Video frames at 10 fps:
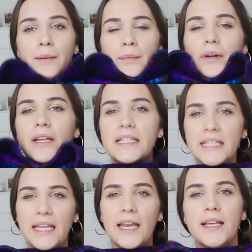I bought
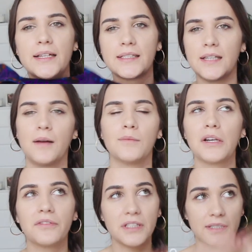it in this
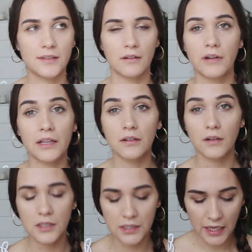one of these Red
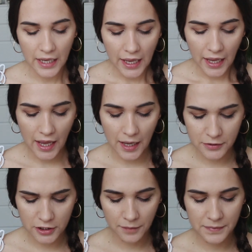Cross
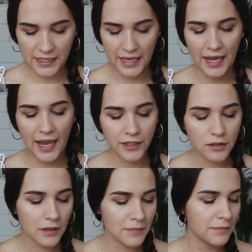shops, and I
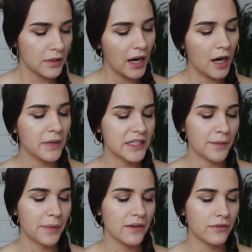don't remember how much
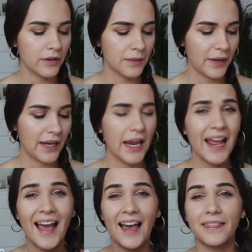I paid for it, but
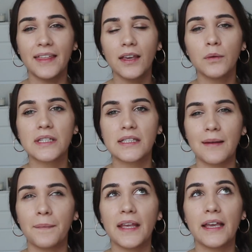I think it was
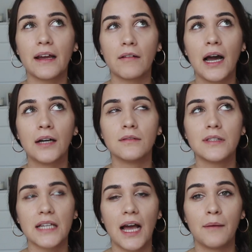something
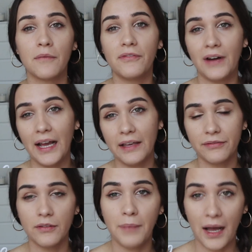around
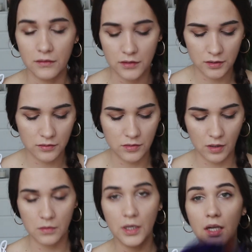£5.
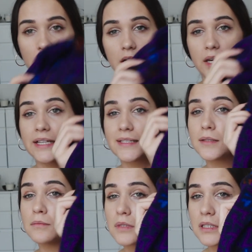So it's
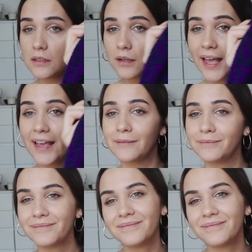still okay.